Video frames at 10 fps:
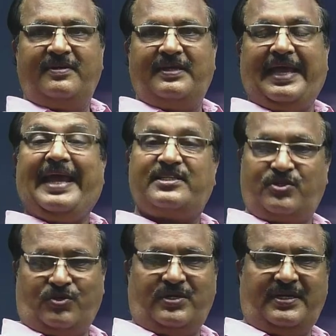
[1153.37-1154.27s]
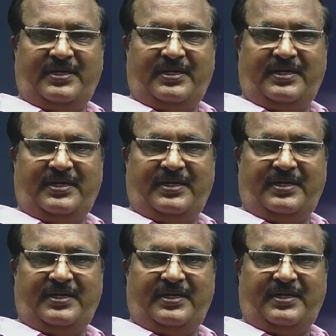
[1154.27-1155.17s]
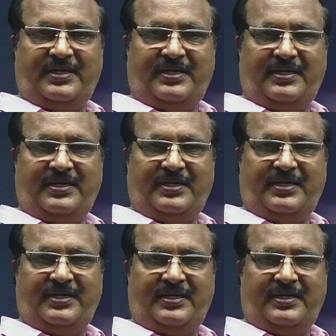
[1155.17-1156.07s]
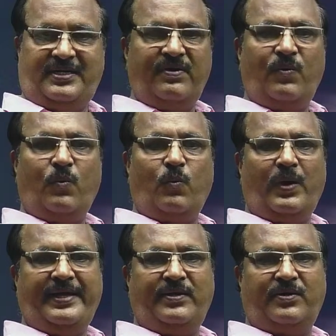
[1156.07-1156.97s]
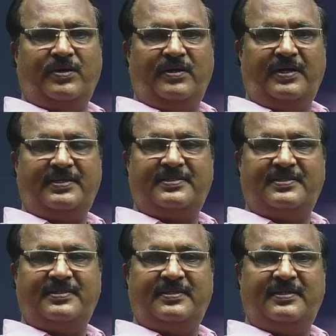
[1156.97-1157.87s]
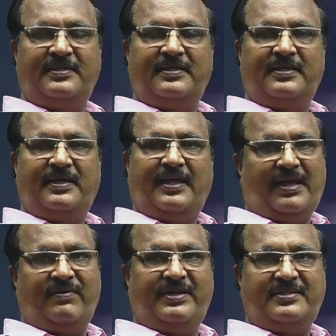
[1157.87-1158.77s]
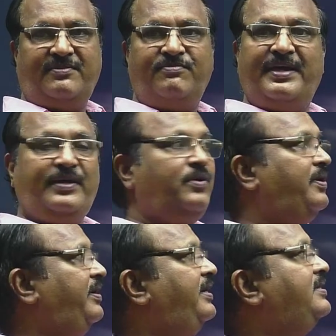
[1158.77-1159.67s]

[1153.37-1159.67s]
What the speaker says: x coordinates, average of y coordinates, average of y coordinates.